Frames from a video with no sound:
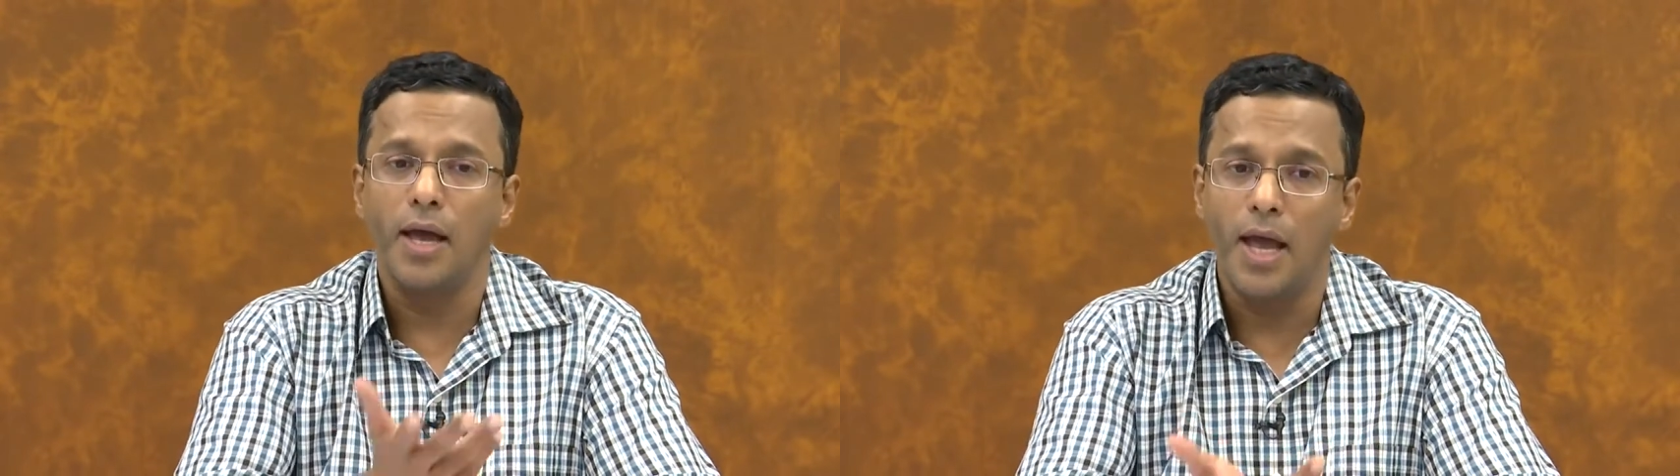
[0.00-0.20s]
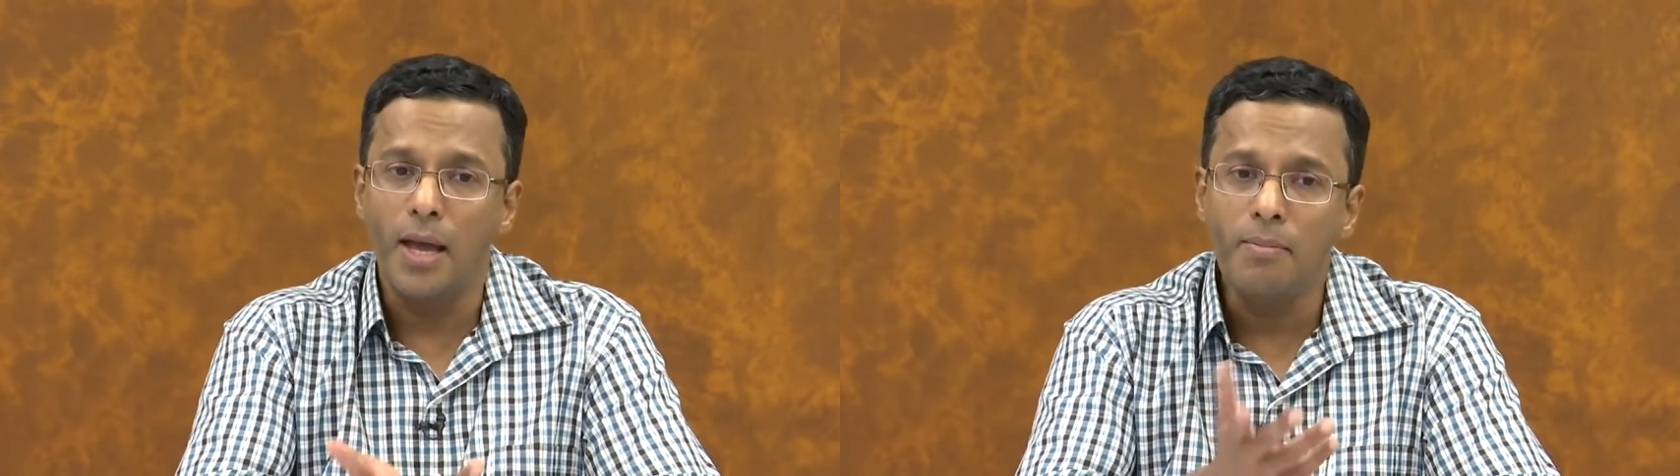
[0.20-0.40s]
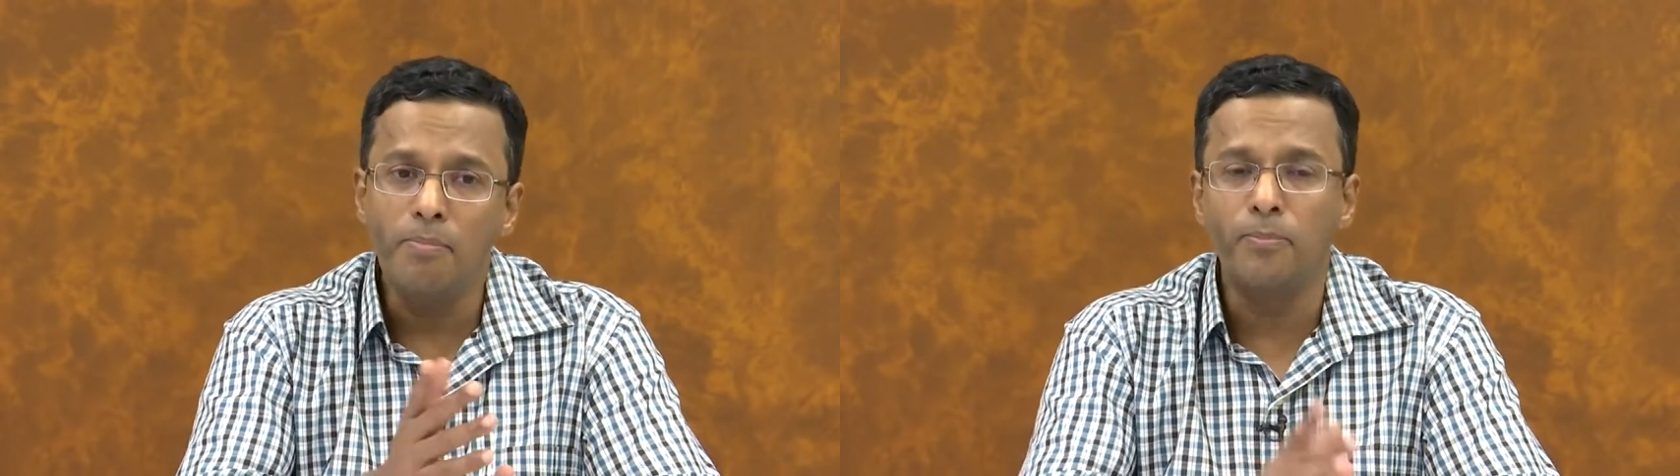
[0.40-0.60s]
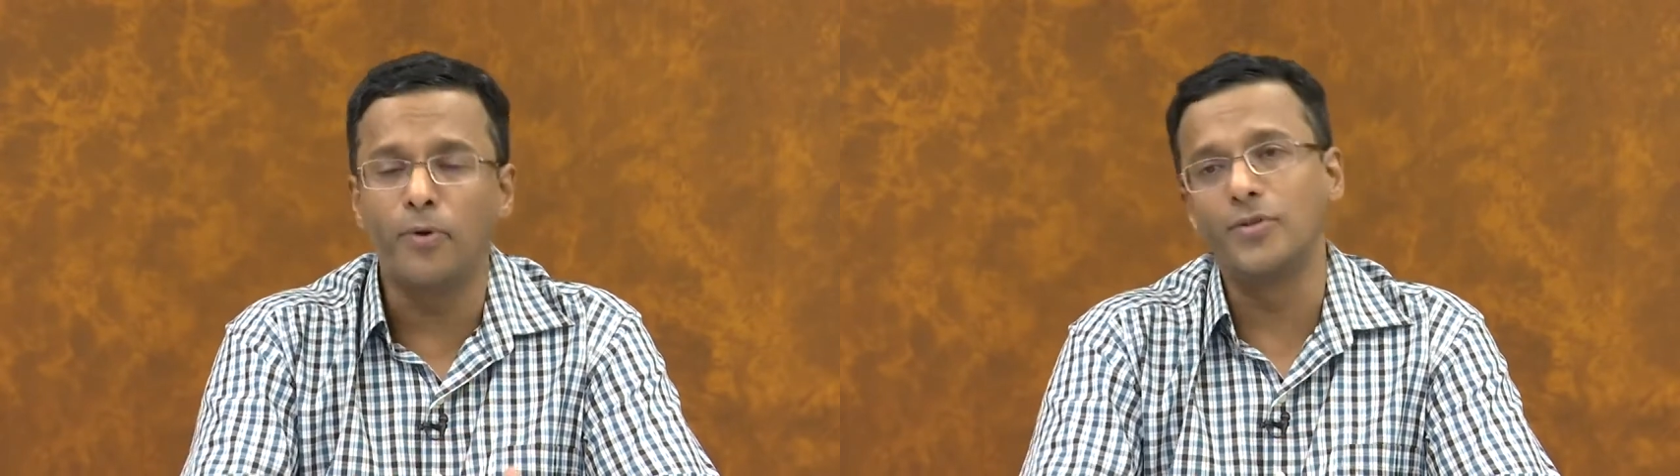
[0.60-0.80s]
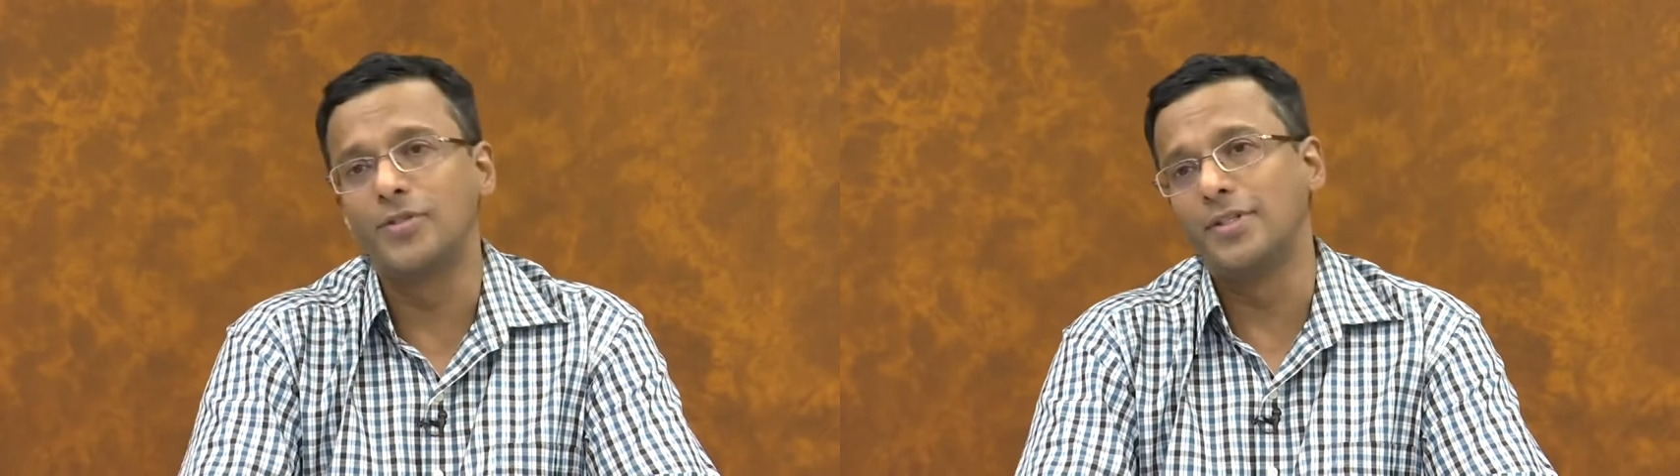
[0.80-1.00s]
m
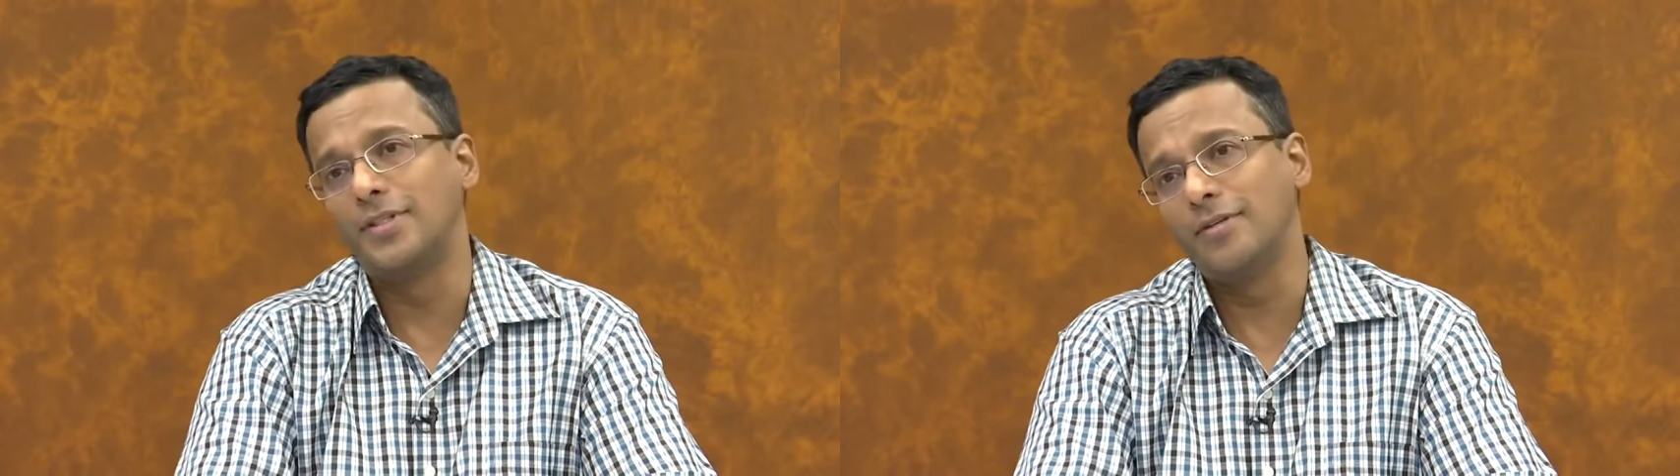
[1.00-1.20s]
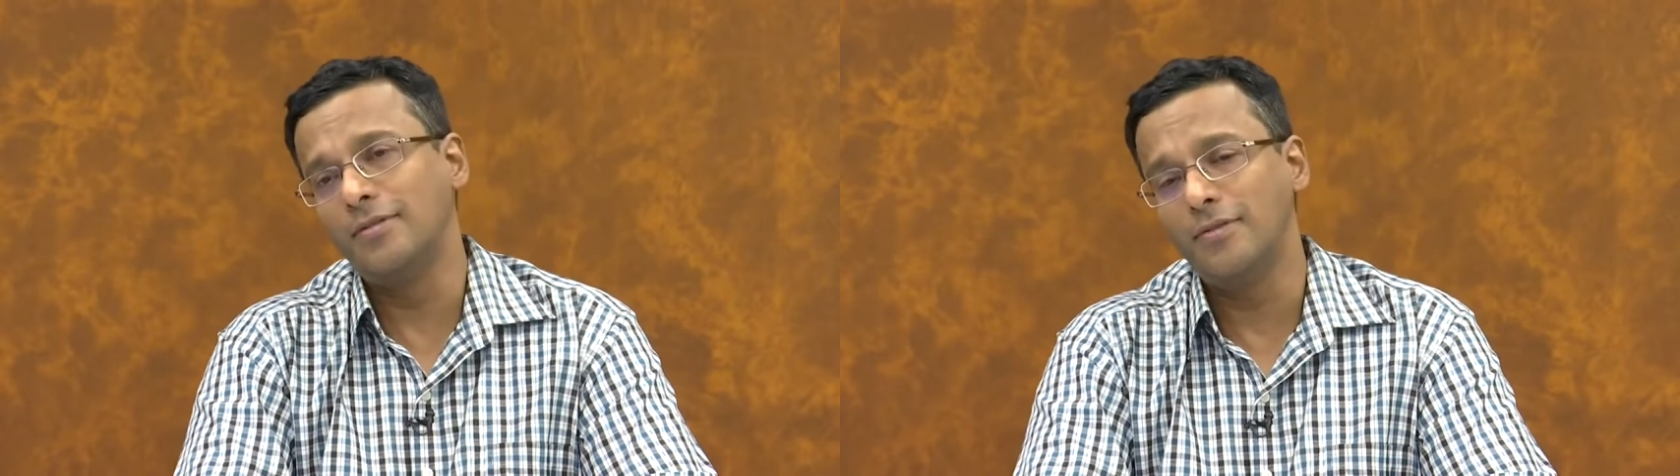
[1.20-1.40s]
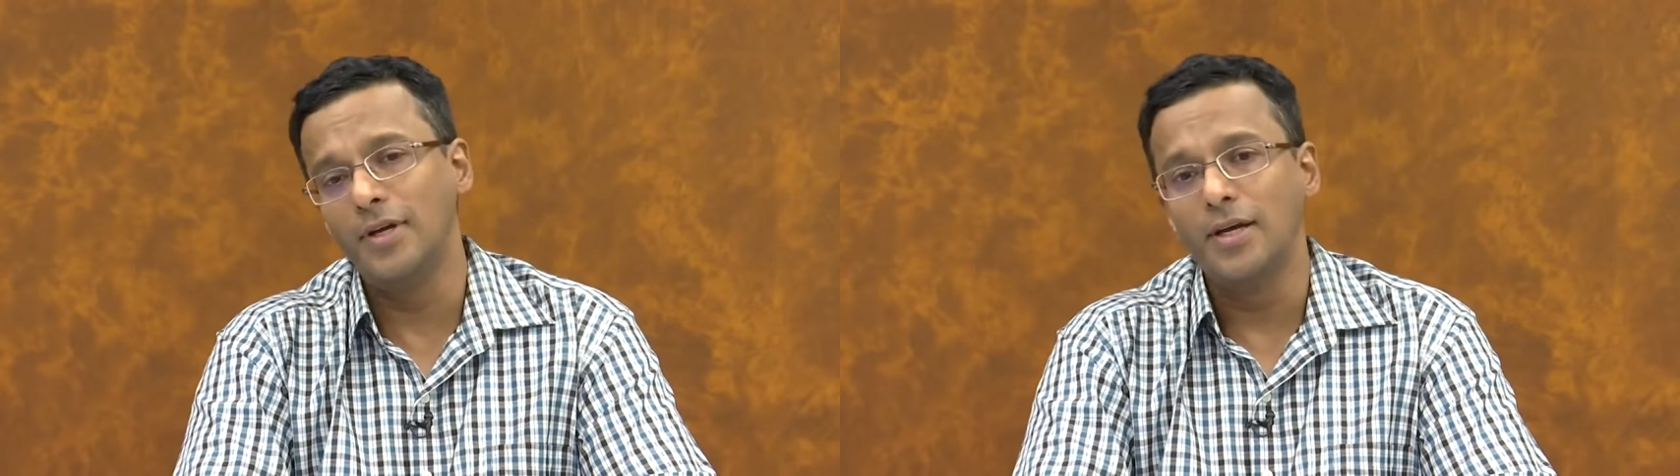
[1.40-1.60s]
positive